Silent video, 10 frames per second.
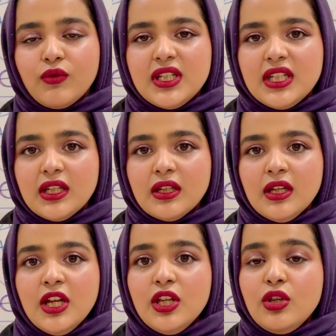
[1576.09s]
3D.
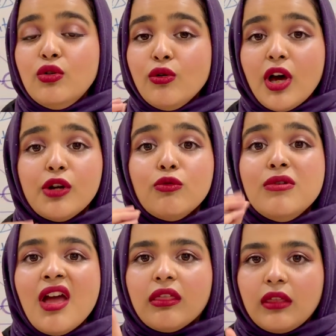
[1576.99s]
You don't gotta do
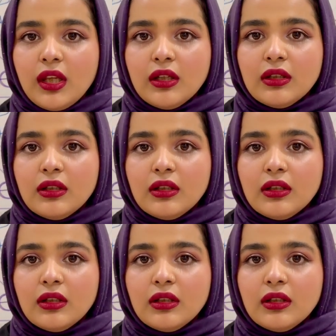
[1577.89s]
nothing